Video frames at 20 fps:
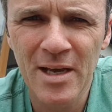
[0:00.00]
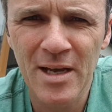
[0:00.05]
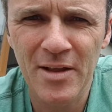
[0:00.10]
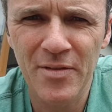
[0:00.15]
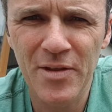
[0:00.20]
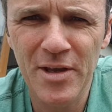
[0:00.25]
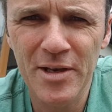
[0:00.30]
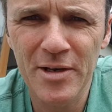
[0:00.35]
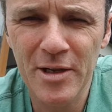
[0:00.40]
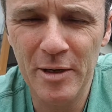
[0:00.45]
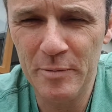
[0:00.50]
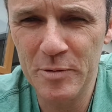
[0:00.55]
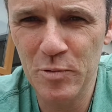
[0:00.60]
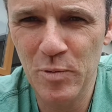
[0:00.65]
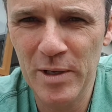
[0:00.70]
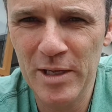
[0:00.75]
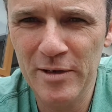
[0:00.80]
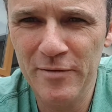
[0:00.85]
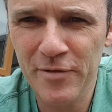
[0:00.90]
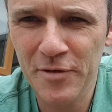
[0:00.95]
then I was
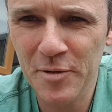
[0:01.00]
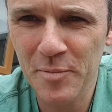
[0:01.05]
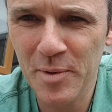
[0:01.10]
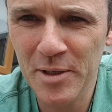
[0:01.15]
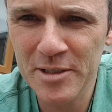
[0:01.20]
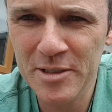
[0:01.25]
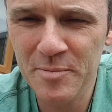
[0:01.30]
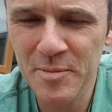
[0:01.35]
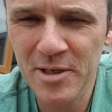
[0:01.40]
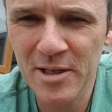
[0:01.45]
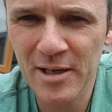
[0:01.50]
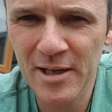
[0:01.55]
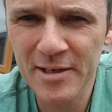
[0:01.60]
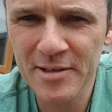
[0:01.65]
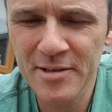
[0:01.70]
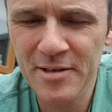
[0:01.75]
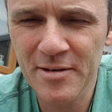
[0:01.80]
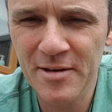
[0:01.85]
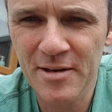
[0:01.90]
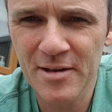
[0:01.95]
waiting for the bike to be
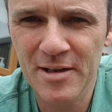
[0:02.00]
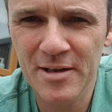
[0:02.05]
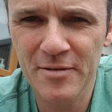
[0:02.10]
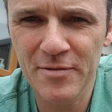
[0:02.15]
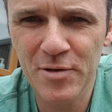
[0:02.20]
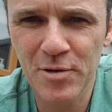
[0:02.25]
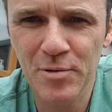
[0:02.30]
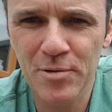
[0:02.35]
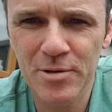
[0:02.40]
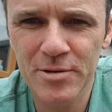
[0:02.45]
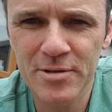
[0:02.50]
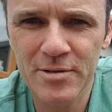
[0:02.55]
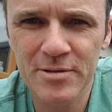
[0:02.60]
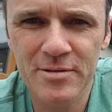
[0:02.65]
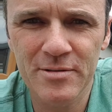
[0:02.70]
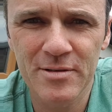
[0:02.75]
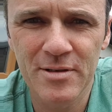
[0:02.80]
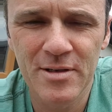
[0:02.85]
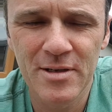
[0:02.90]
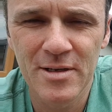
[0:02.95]
collected, and of
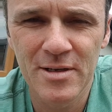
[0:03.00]
course,